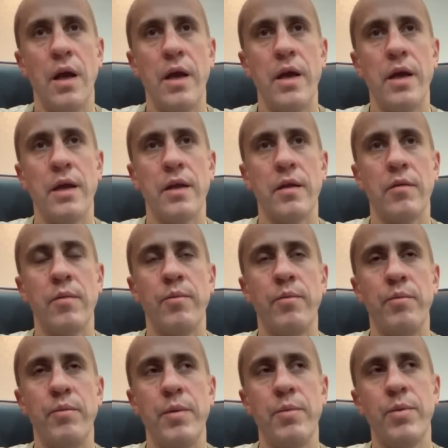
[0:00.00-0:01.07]
And
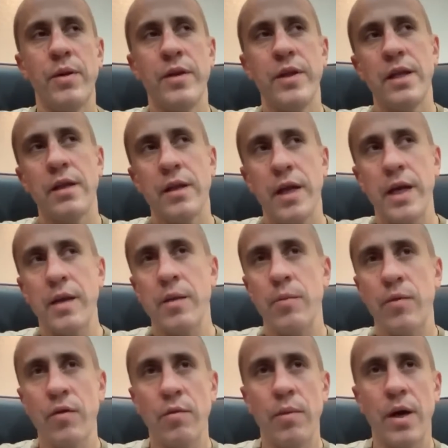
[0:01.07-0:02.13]
people didn't like
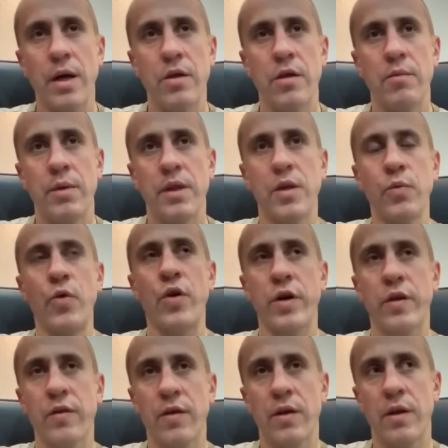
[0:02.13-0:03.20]
them too much, but it
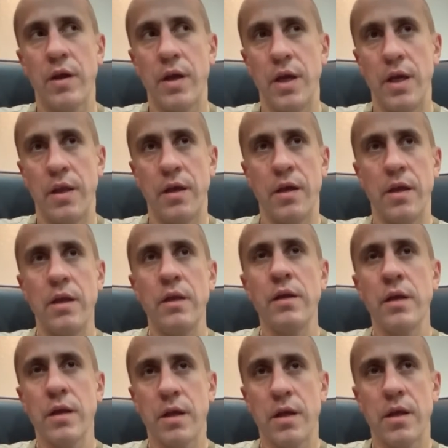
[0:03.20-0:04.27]
worked, and they still
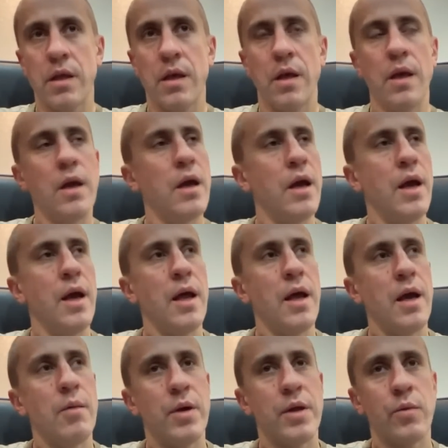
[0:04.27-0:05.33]
exist.
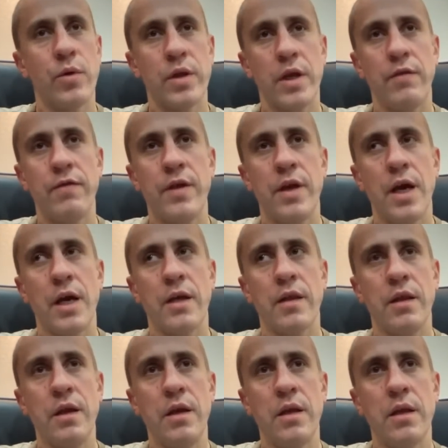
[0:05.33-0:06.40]
But what
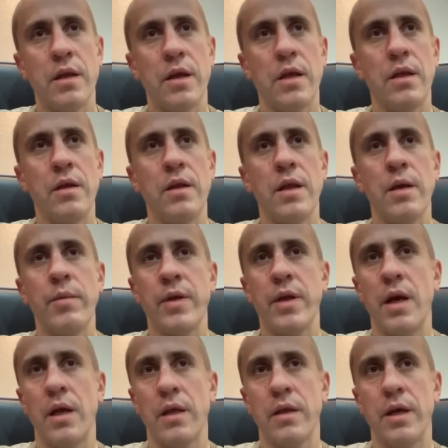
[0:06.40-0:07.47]
FTX did, they did
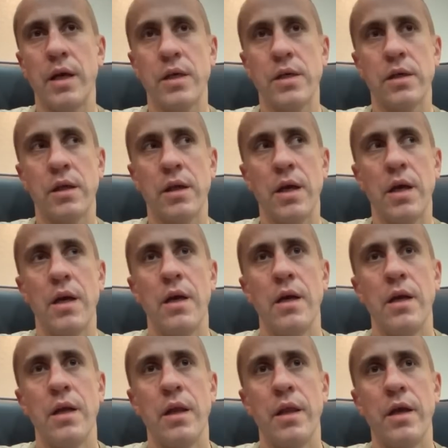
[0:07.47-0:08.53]
something else actually.
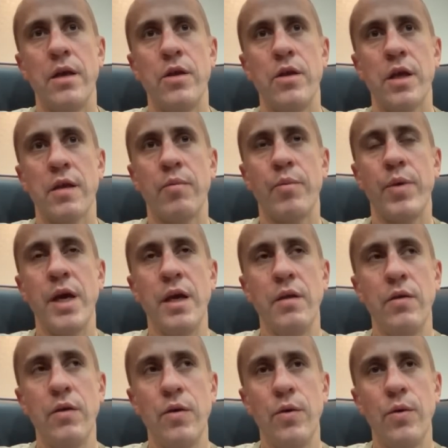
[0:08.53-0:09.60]
They just
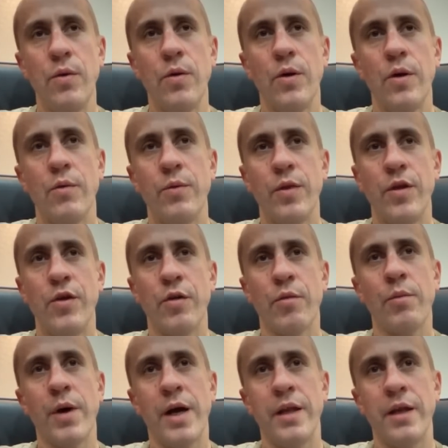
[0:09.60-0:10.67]
paid you with your
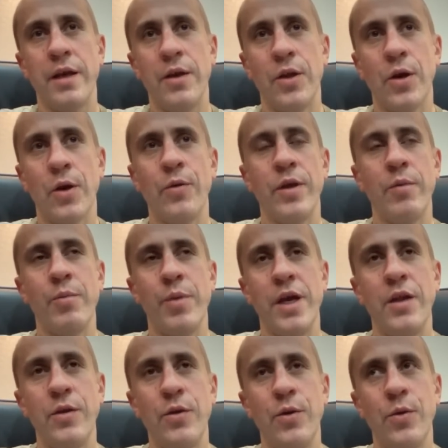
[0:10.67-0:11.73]
money, they
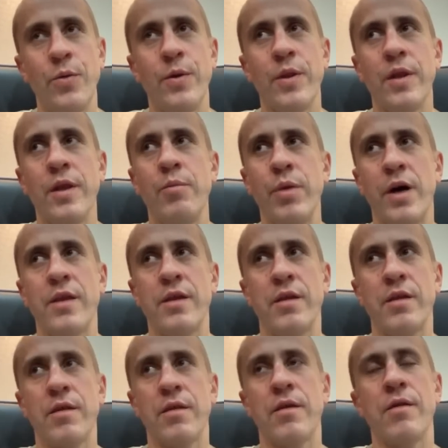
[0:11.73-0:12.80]
paid you with
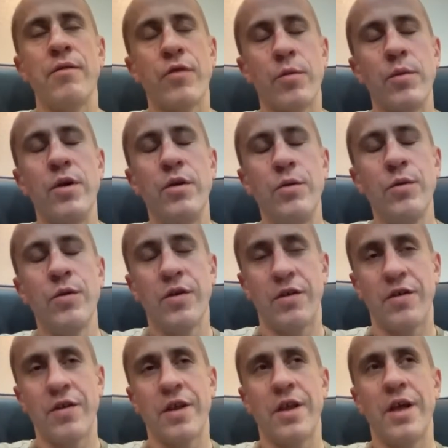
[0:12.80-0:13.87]
deposits from your
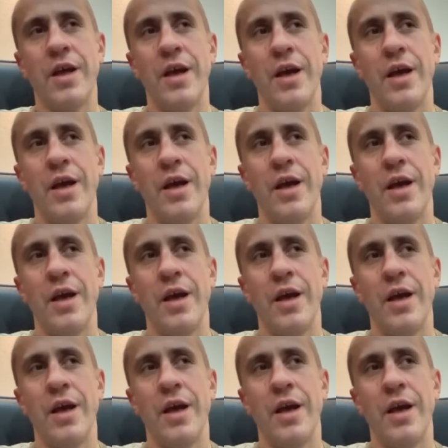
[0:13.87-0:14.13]
users.